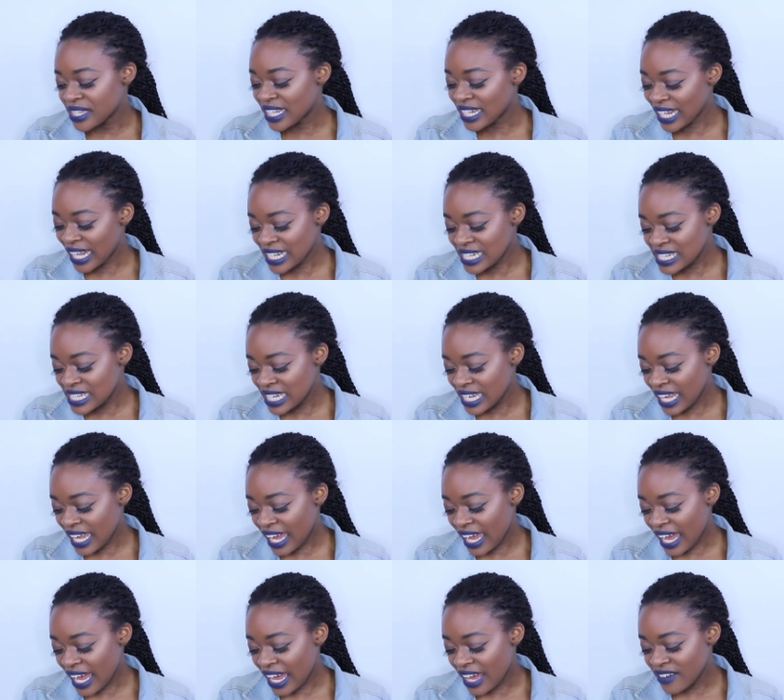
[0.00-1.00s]
The next thing I
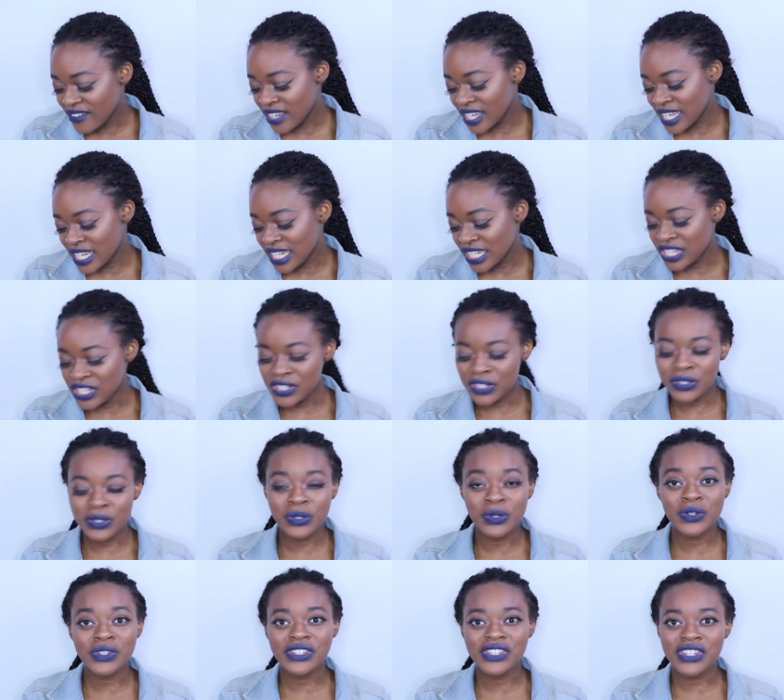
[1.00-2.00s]
have is
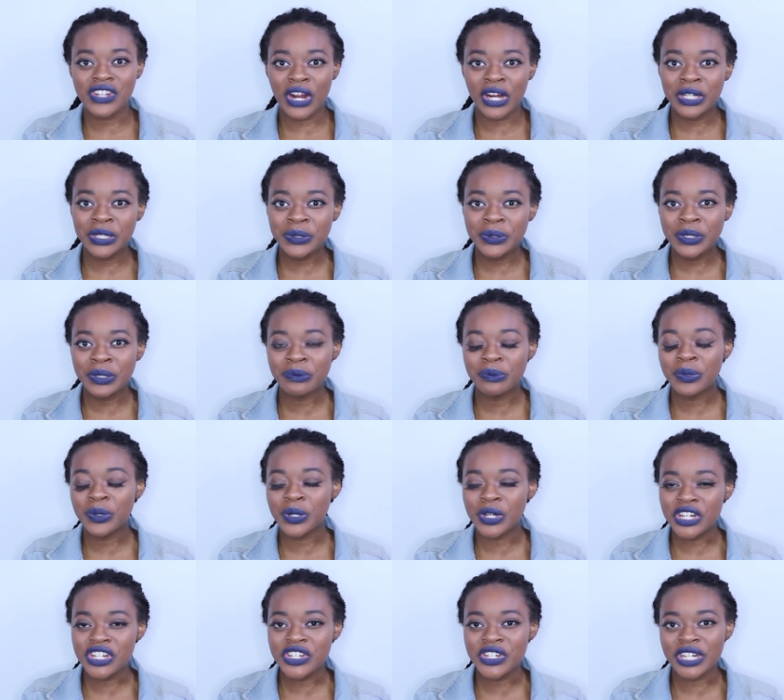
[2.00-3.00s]
to start doing
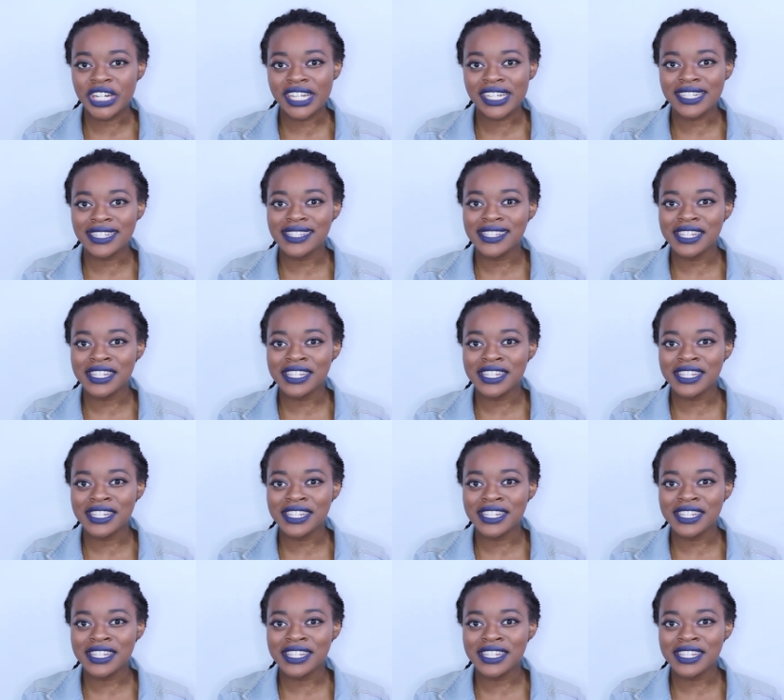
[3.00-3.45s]
portraits.